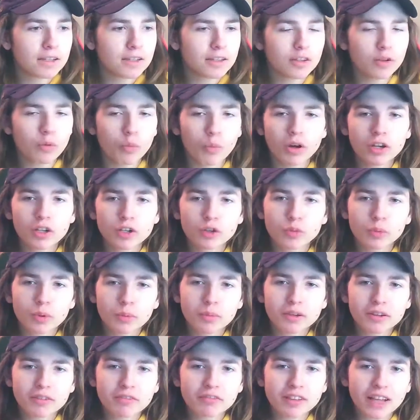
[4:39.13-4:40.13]
The Wonder
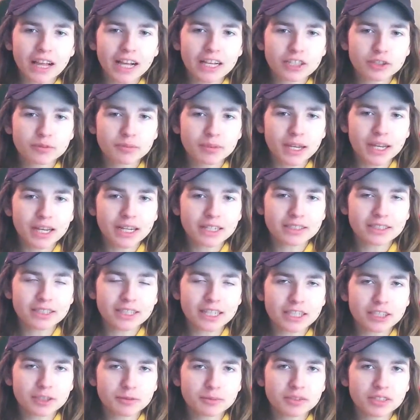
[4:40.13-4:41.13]
Woman flashbacks and
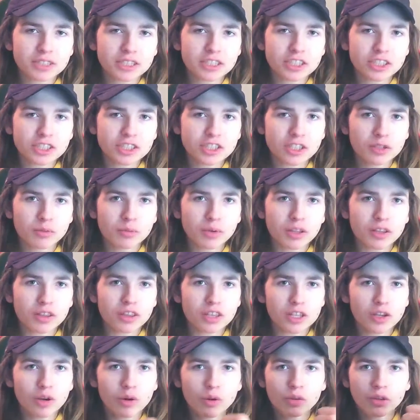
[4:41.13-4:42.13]
exposition with
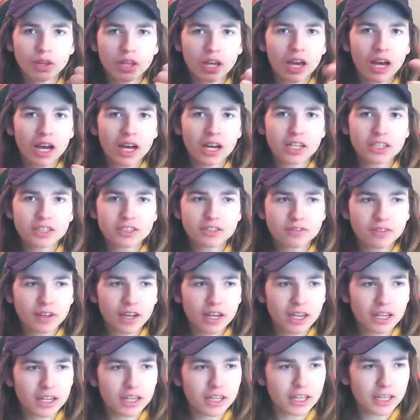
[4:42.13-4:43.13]
the old gods
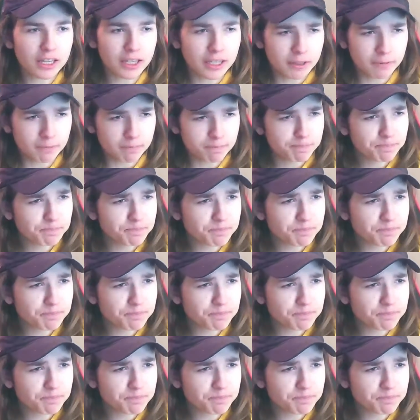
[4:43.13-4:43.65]
fighting, and